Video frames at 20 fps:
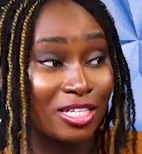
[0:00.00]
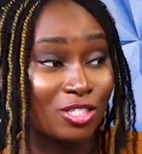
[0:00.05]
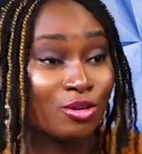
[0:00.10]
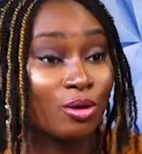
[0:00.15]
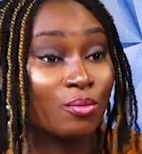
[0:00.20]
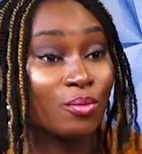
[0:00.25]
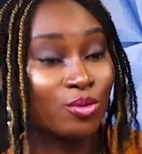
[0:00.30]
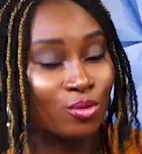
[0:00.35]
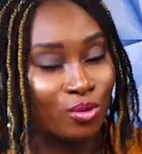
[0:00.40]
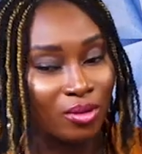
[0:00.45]
We
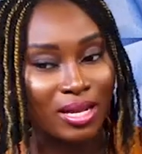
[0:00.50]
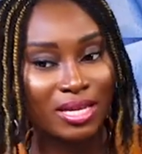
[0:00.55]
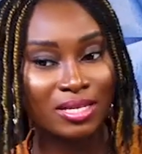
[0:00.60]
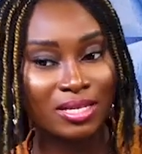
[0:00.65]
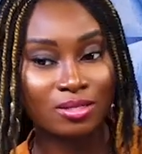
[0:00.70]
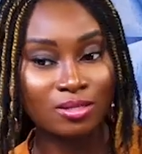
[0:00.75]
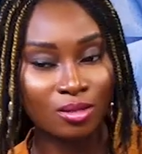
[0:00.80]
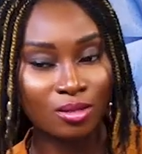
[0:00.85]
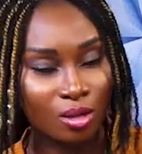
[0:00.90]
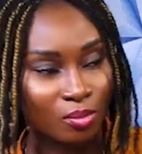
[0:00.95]
know that it's
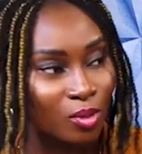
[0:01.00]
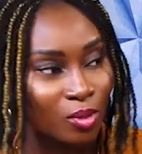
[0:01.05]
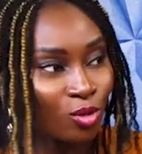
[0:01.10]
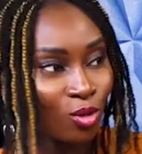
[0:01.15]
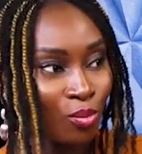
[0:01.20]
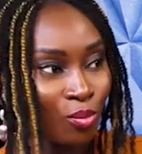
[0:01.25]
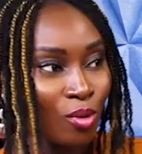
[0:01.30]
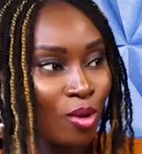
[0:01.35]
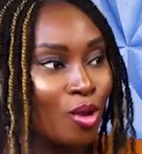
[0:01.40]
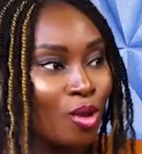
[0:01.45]
coming up,
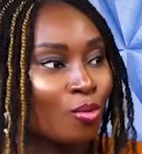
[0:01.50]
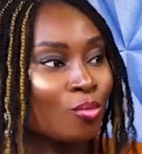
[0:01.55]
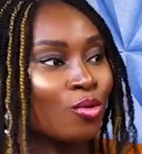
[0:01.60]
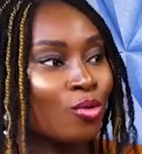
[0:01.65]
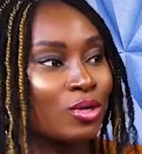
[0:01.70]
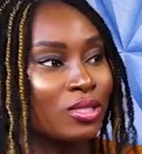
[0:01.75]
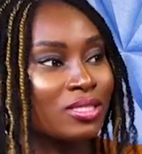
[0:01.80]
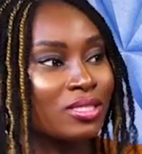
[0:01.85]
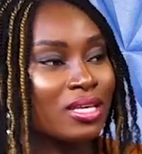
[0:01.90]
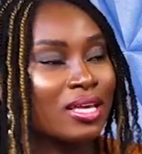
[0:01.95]
but
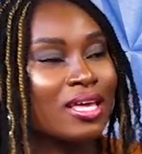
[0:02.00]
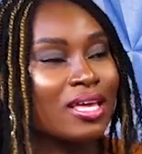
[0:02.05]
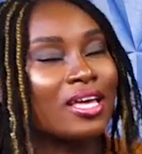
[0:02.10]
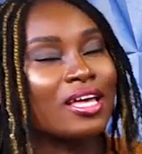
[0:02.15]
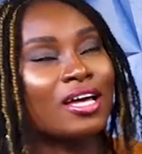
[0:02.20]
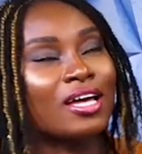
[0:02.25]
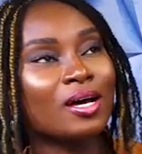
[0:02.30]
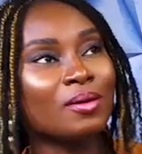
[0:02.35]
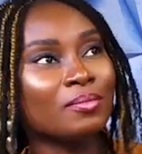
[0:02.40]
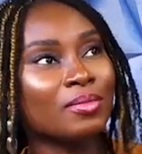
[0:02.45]

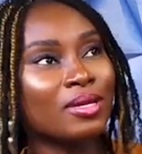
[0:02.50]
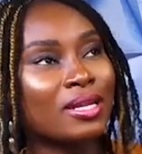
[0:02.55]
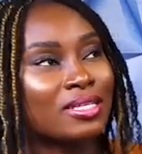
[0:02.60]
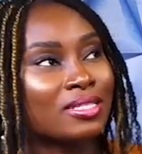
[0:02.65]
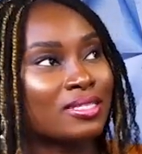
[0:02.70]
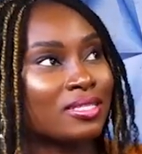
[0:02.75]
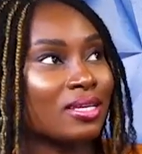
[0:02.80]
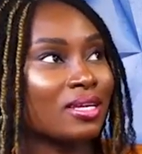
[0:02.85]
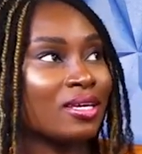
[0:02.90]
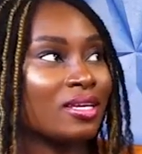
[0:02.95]
let's
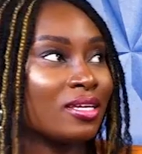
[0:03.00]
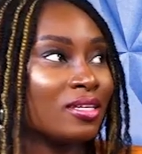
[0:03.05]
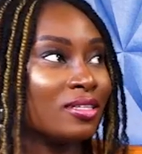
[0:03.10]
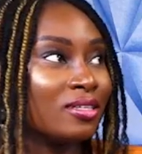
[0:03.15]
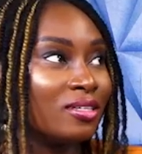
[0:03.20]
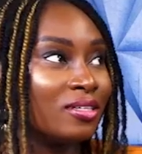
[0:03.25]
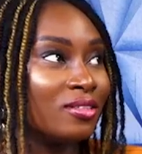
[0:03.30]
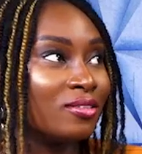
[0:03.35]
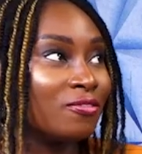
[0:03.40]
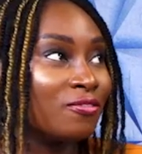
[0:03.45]
say
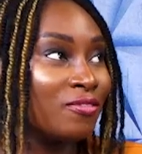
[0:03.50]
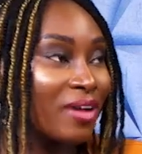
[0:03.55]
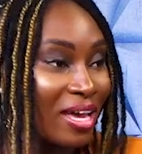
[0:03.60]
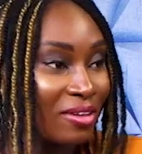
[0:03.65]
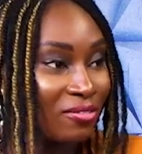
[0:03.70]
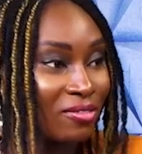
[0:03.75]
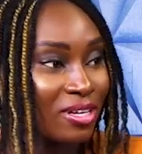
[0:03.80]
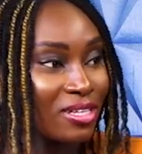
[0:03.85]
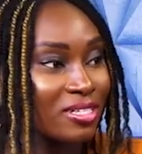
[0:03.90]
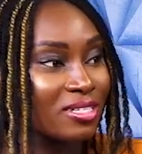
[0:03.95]
in 5
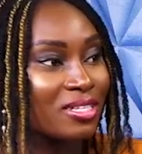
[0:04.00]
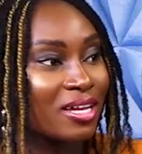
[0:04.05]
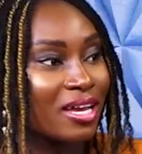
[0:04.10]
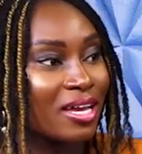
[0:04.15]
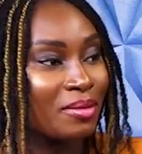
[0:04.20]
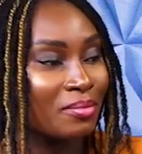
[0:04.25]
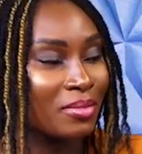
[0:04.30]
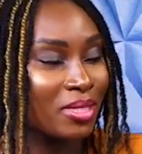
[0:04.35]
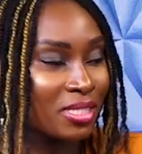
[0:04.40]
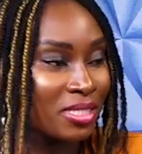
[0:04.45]
years' time,
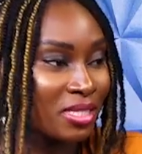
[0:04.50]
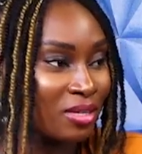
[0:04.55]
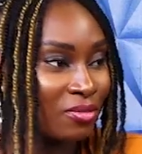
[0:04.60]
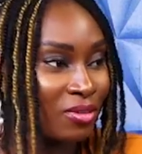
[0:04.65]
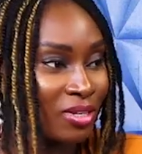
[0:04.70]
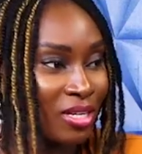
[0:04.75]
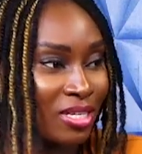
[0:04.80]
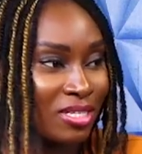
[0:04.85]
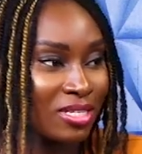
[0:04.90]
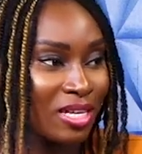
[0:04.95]
in 7
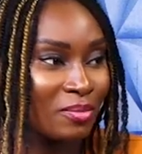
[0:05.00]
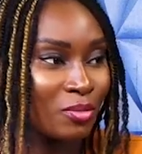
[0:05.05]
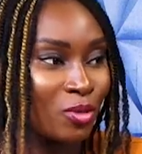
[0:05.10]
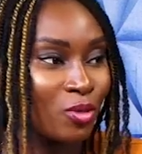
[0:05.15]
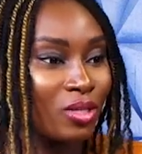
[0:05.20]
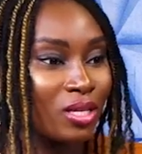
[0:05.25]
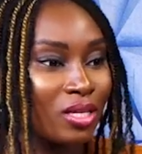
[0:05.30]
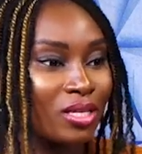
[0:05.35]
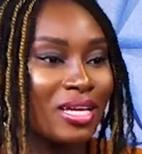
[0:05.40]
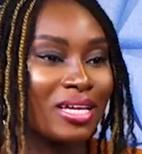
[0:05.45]
years' time, do you think
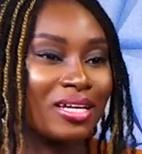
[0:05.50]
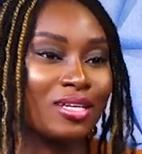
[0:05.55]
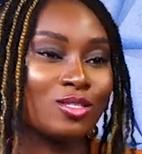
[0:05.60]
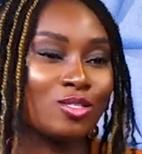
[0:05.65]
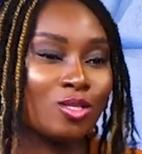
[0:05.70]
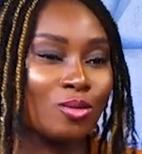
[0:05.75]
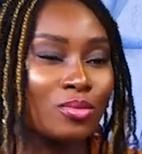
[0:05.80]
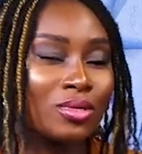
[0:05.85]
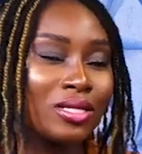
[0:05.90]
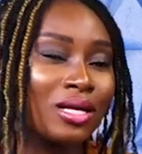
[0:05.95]
that it's
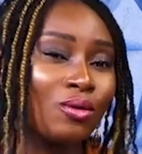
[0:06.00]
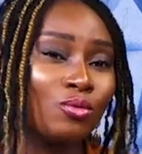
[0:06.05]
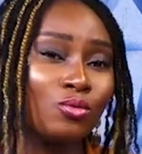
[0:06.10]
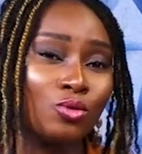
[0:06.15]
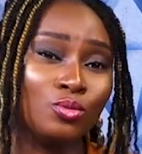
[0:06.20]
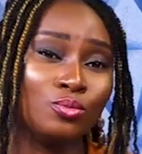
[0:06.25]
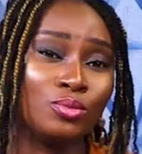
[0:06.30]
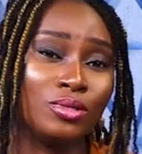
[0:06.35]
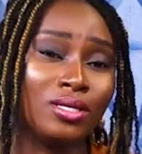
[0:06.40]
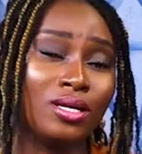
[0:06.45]
something that would
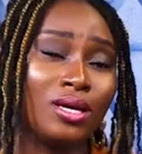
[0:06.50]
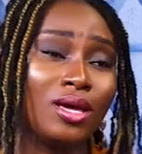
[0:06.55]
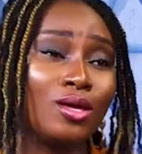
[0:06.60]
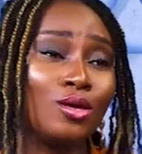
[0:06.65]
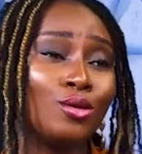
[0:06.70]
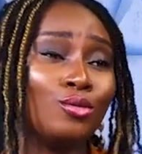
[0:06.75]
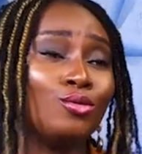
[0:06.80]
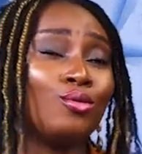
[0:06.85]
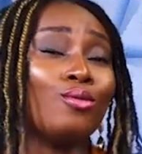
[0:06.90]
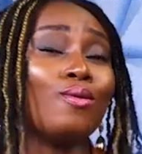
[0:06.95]
be, you
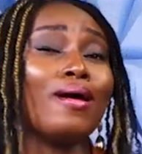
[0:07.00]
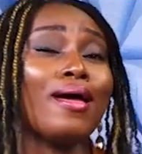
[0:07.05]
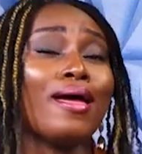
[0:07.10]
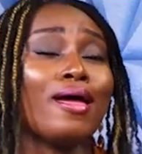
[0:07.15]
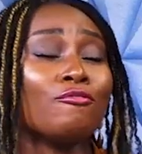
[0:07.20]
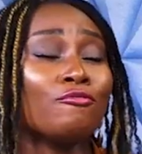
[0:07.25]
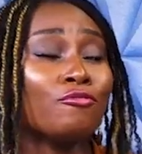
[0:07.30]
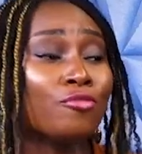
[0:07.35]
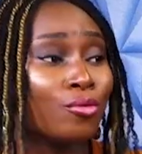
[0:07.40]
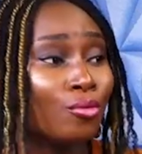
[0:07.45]
know,
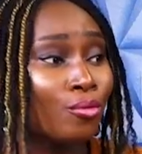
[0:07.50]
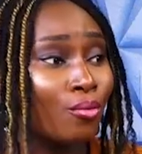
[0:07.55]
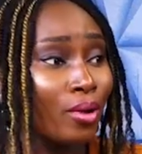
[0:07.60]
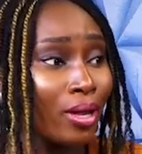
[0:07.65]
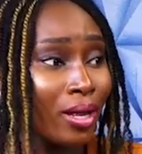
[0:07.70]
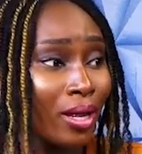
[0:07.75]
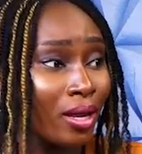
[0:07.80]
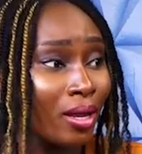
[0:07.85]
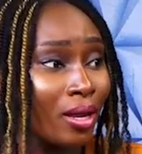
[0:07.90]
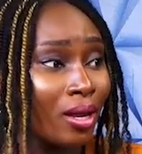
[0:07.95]
everywhere,
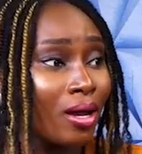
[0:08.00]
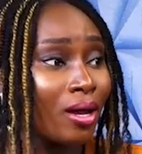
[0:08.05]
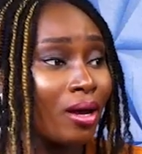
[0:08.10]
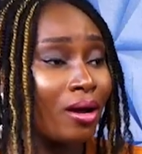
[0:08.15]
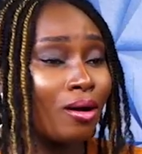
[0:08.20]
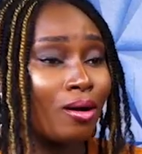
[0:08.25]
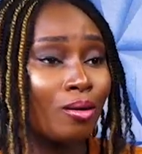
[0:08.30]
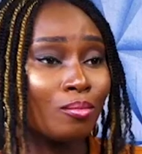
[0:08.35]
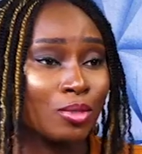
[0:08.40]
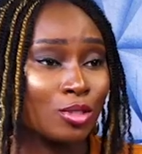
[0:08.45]

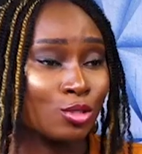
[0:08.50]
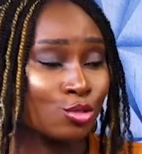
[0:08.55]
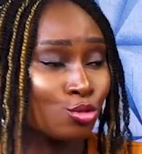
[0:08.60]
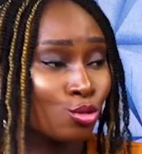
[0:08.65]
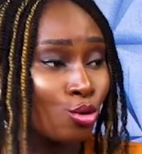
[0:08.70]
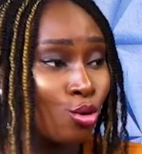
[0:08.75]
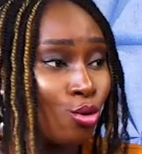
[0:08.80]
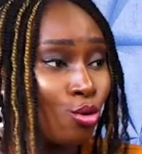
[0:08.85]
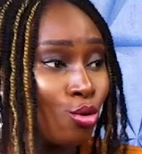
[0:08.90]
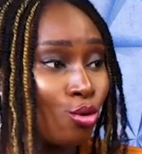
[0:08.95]
in
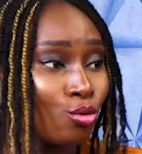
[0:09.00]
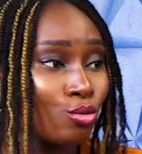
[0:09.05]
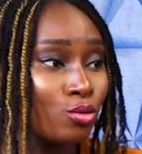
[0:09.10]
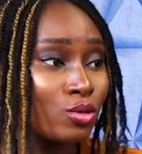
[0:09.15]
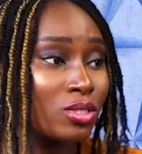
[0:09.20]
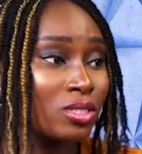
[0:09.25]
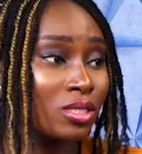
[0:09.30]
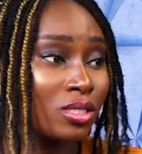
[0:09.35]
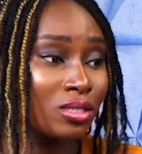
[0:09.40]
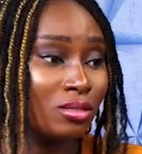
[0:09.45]
schools,
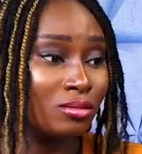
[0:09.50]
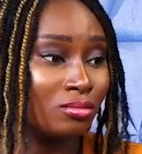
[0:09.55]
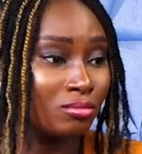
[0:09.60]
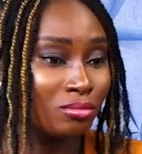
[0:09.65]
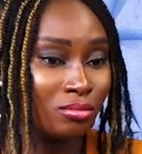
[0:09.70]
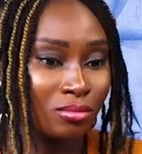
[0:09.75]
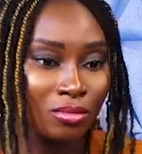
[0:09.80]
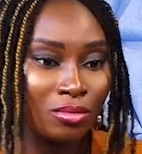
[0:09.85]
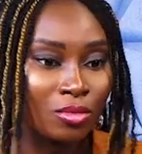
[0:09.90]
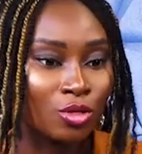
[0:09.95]
in,
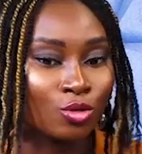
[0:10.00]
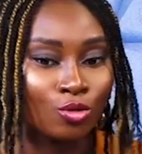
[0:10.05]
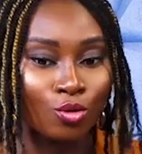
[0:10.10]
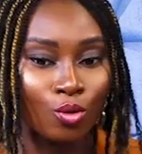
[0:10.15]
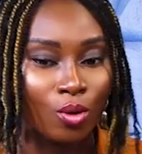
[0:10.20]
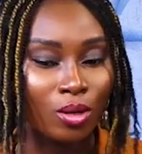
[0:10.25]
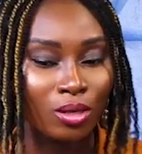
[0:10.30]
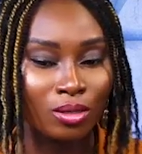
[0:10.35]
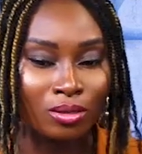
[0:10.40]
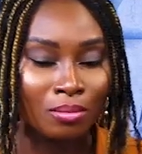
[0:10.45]
you know,
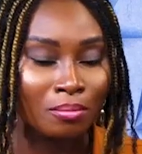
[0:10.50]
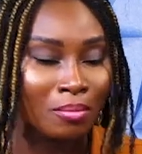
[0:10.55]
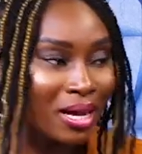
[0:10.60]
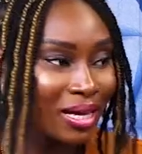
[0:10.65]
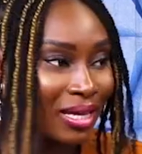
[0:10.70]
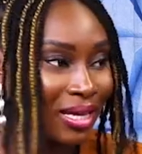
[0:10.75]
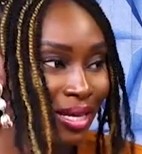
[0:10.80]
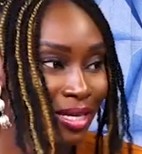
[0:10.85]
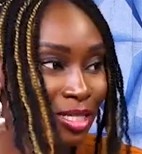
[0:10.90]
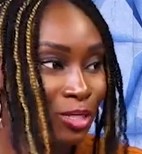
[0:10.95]
in the
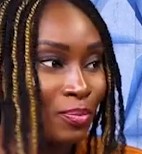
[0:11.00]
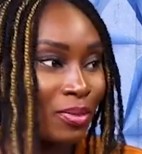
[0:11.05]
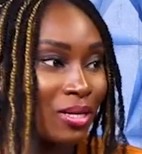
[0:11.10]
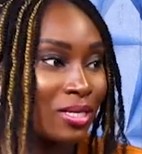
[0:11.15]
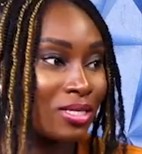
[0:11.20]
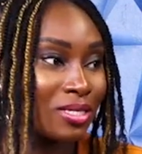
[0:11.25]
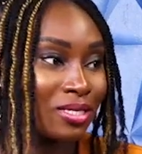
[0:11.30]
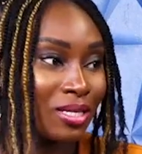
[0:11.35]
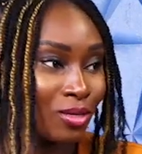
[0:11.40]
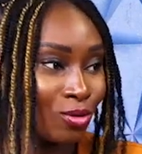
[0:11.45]
marketplaces
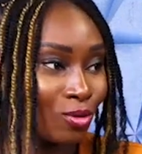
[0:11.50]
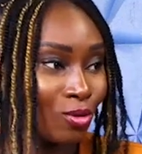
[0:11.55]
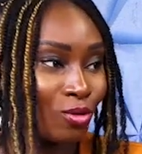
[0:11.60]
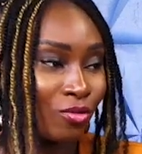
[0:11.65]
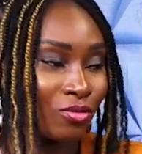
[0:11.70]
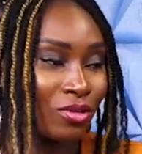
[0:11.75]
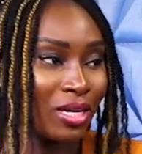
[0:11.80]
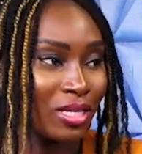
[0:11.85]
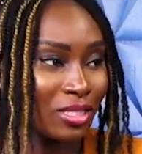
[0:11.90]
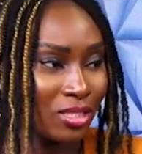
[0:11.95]
and all of
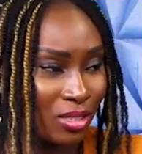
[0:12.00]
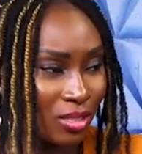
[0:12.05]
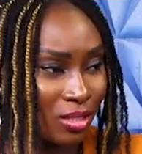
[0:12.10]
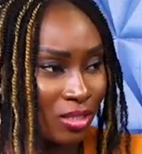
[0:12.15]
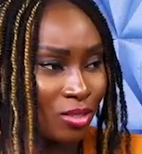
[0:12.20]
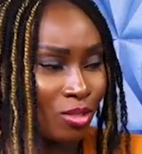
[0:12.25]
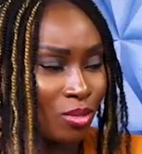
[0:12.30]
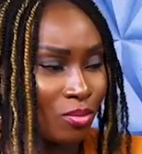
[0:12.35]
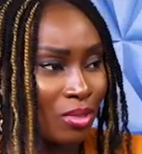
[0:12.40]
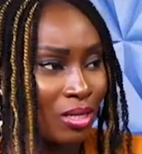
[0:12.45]
that? Is this
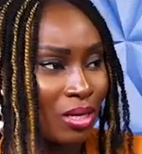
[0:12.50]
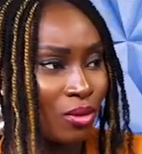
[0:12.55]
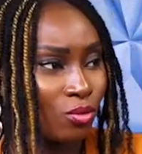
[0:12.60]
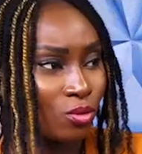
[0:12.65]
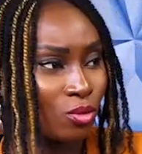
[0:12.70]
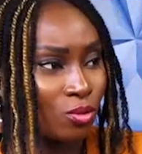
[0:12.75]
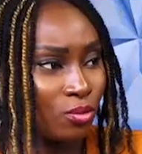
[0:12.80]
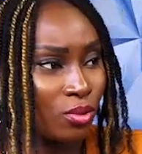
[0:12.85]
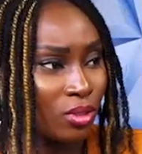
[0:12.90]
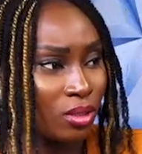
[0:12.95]
something that would
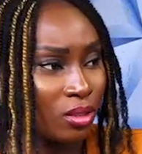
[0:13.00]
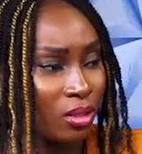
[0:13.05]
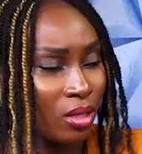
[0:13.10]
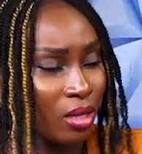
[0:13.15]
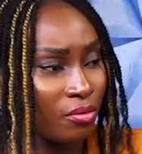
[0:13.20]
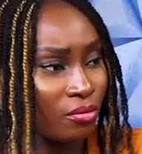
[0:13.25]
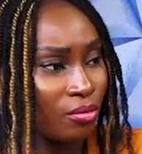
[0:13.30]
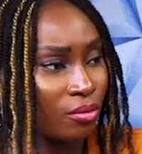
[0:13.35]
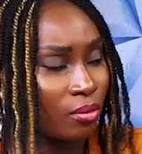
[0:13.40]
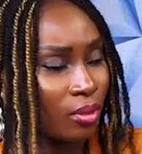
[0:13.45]
be
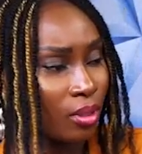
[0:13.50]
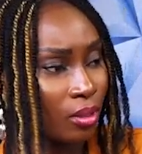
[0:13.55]
everywhere?